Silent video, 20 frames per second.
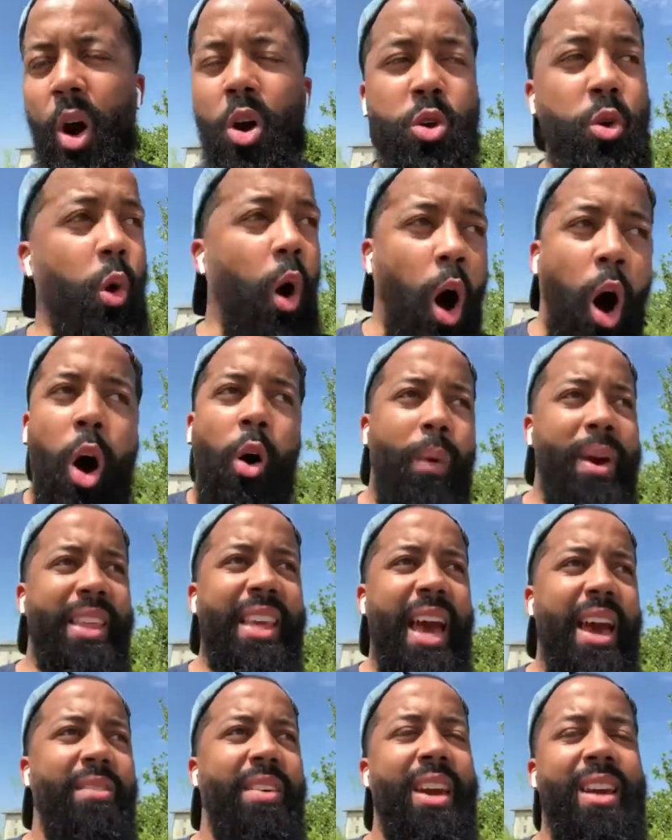You always
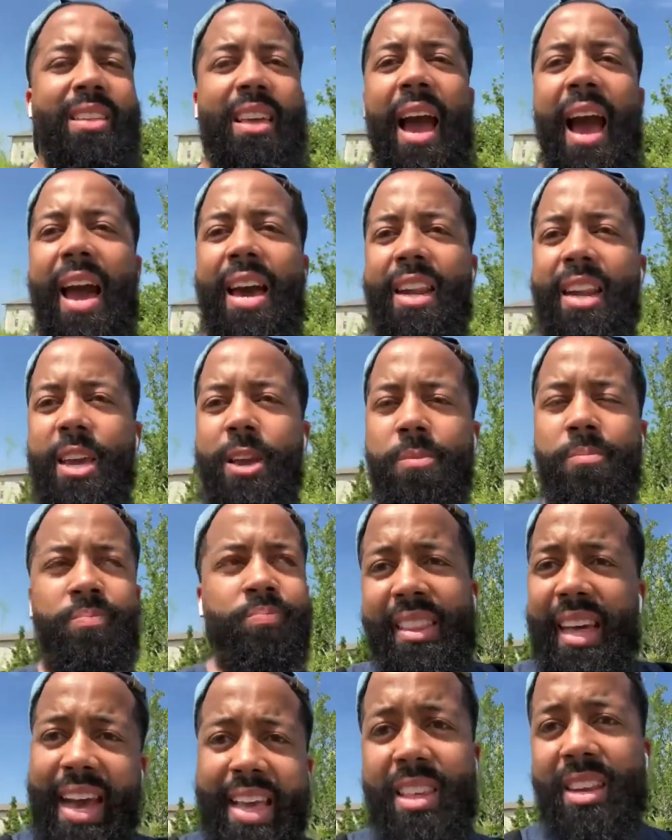have anxiety,
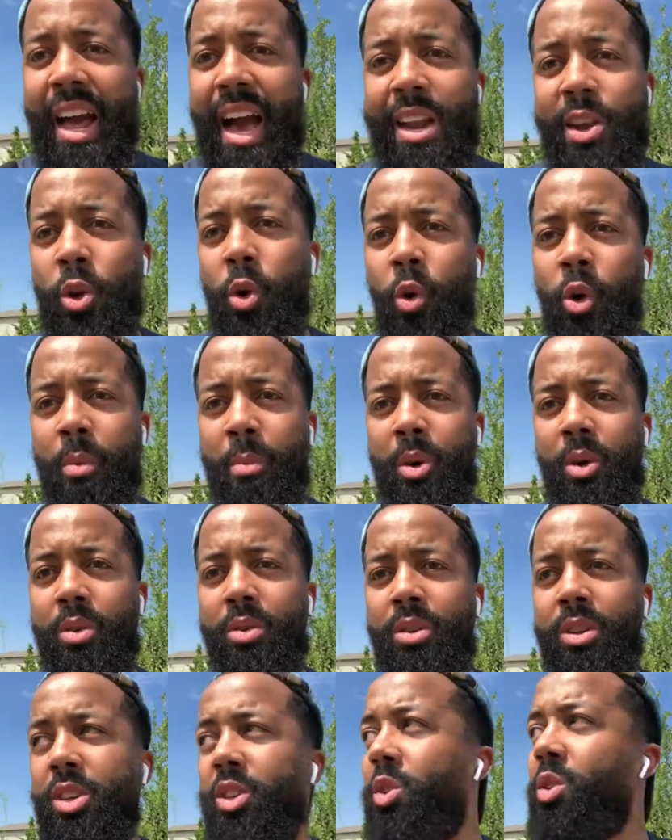that's not normal.
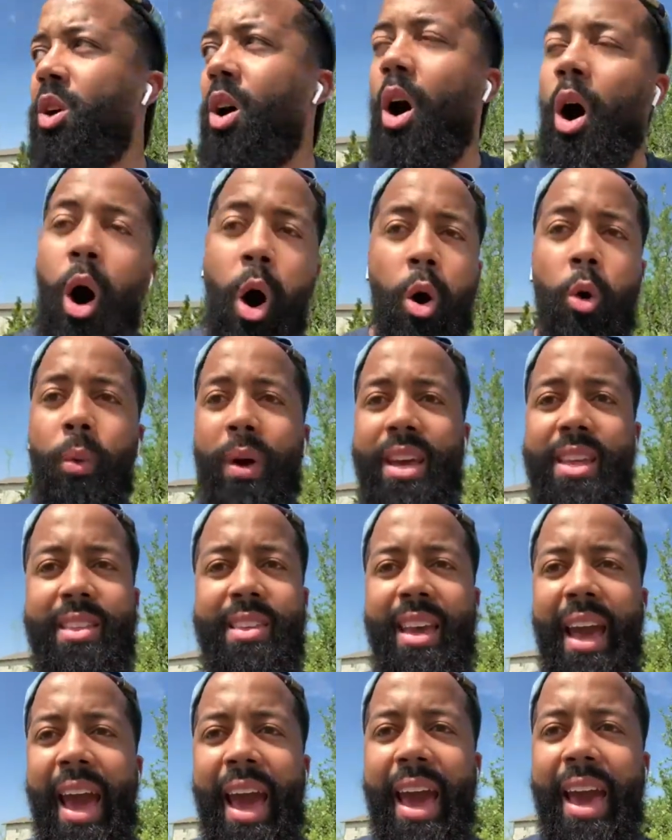You're always
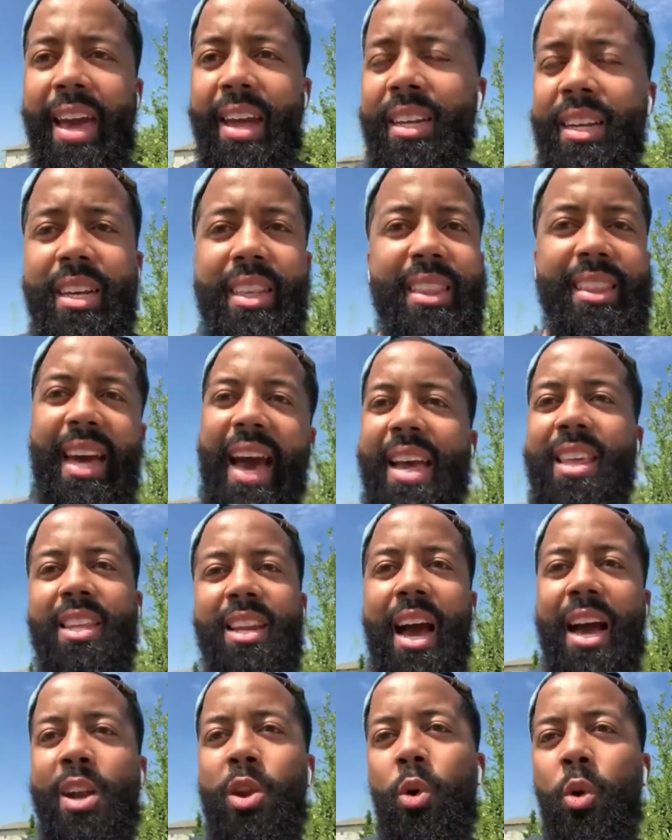sad, that's
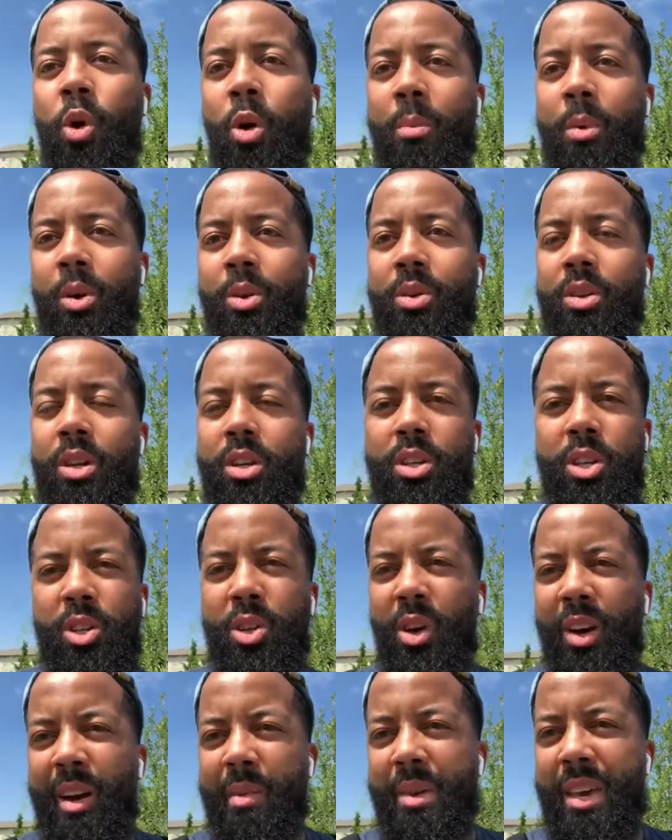not normal. You
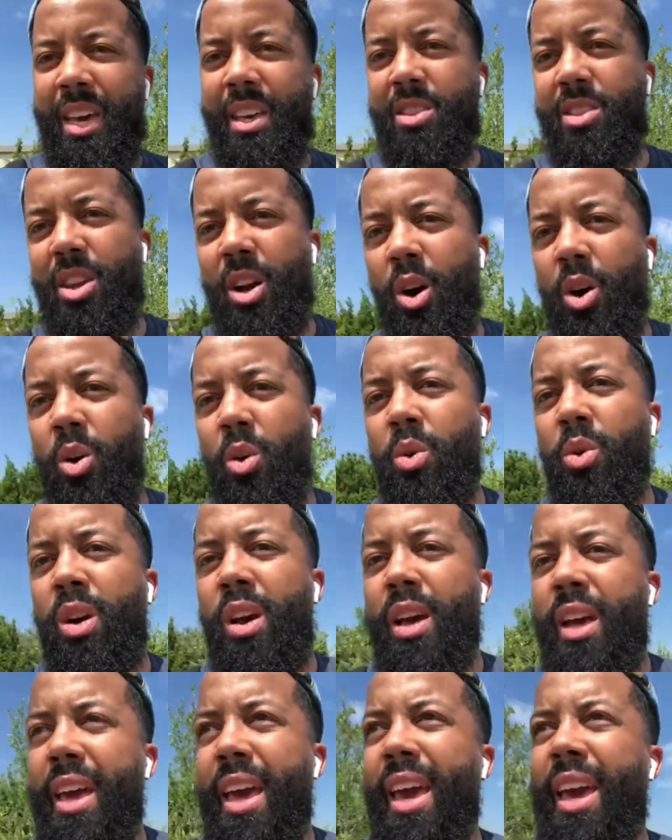know what I mean? So
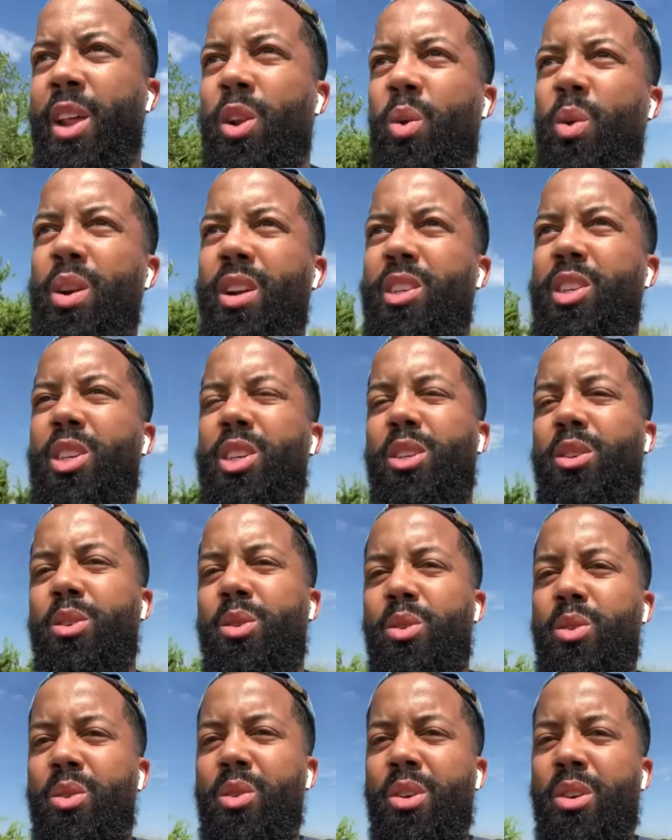in order
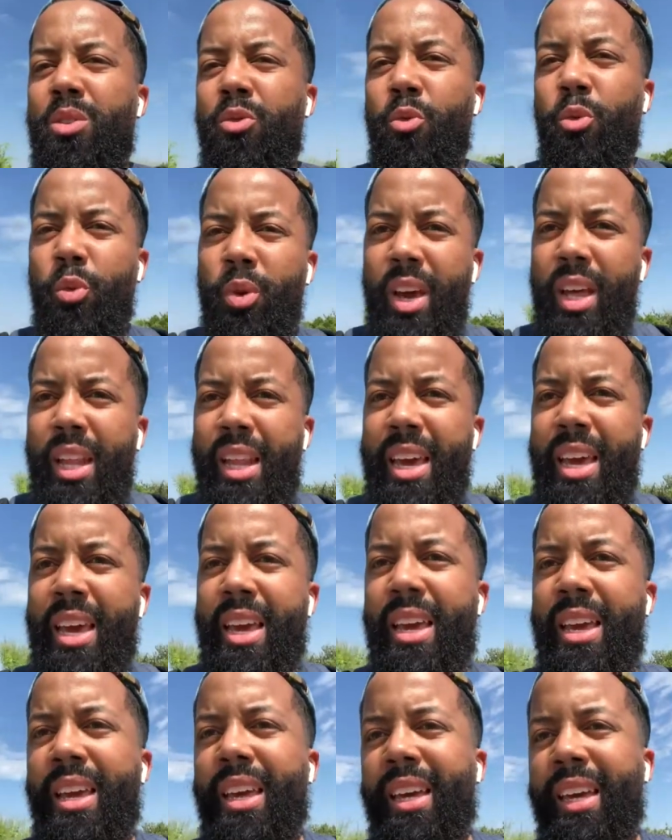to
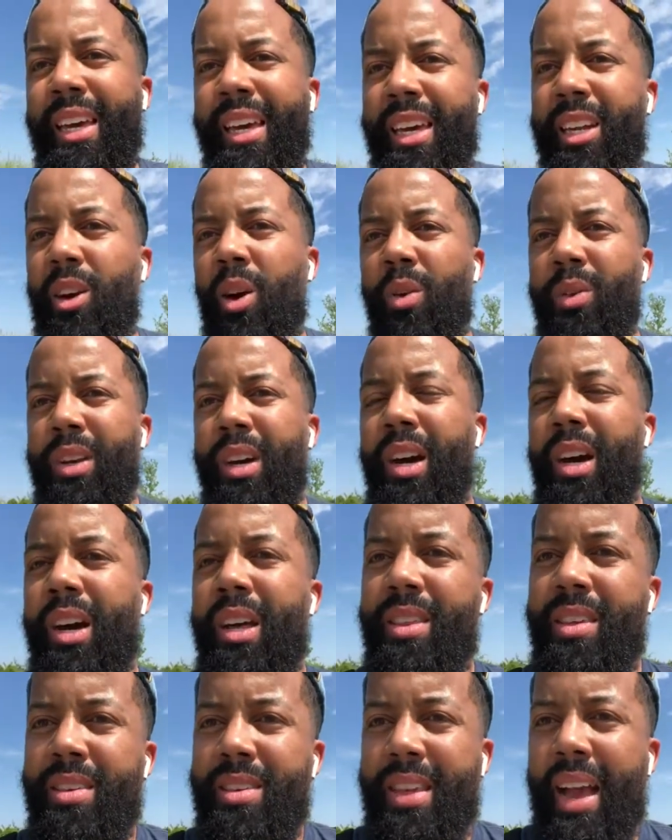really get on the
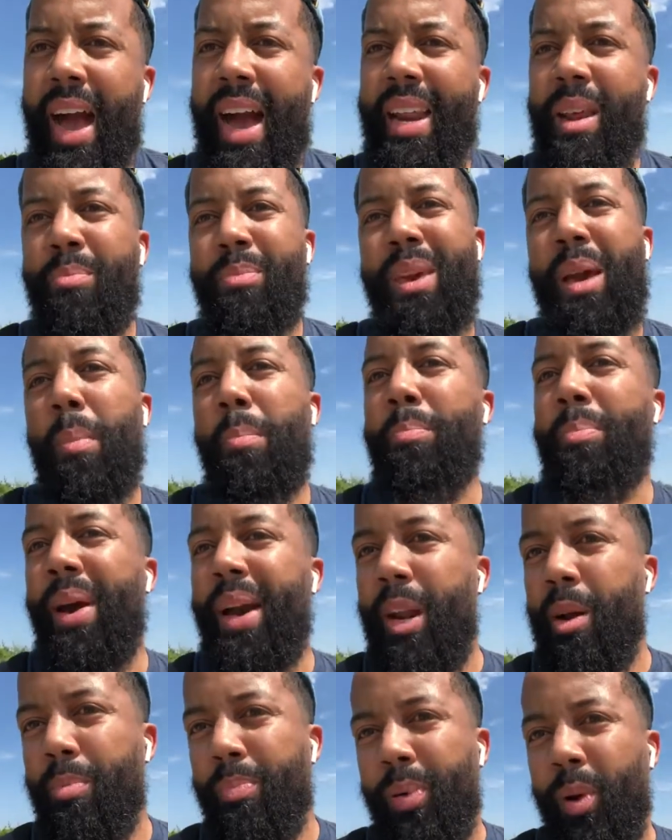other side and be a
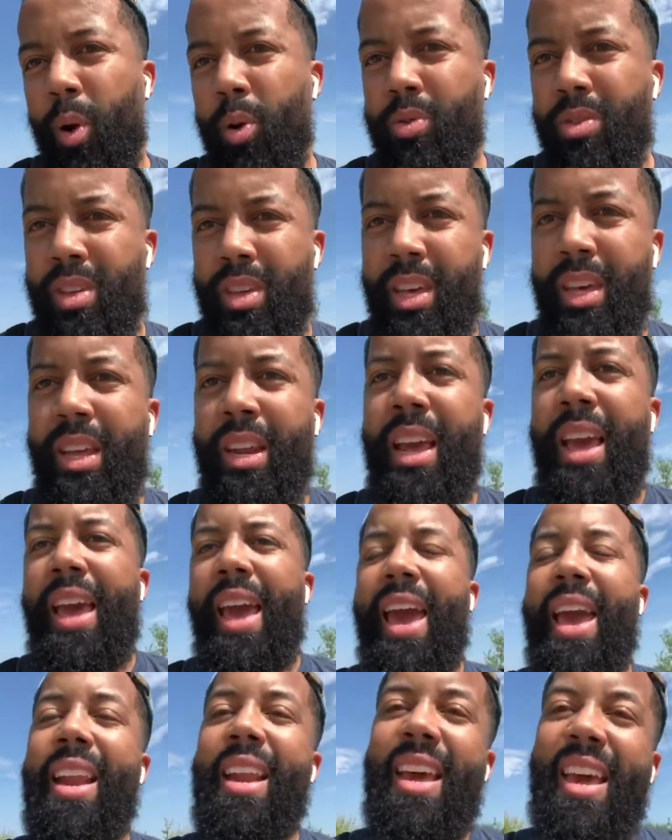better person
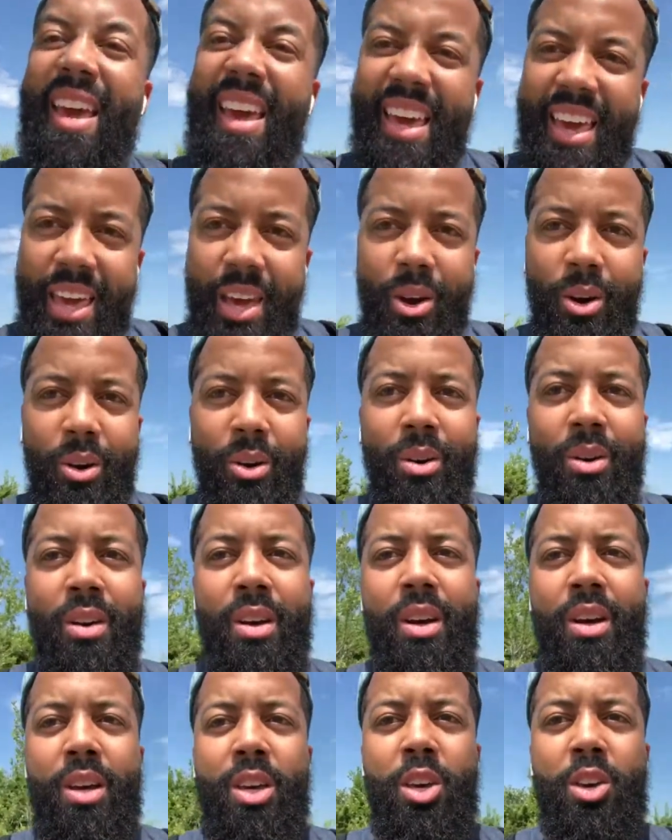and heal,
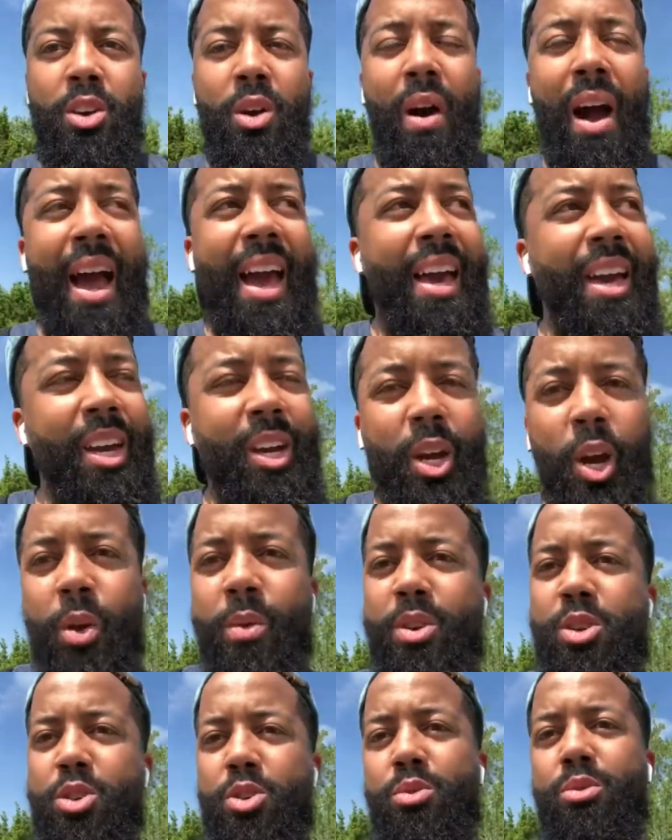I
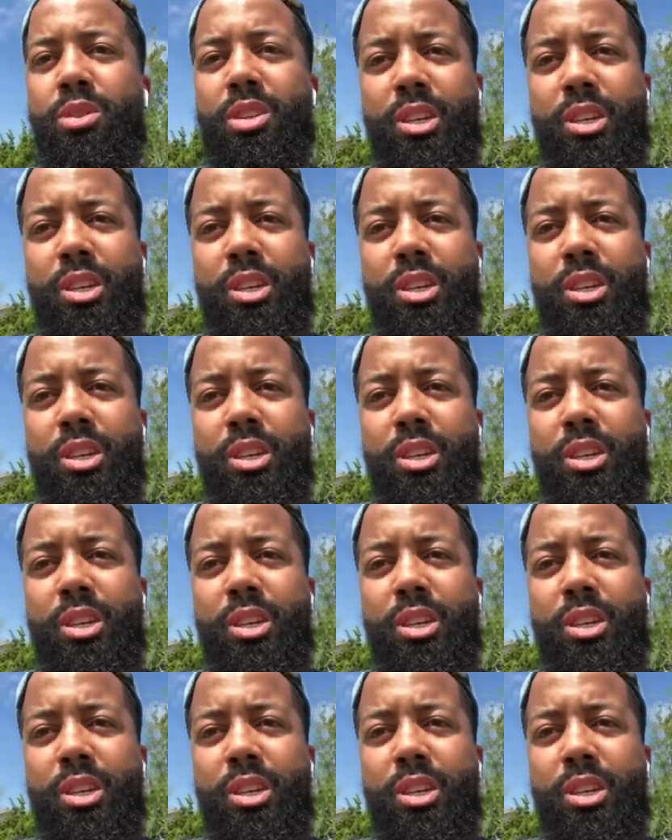encourage you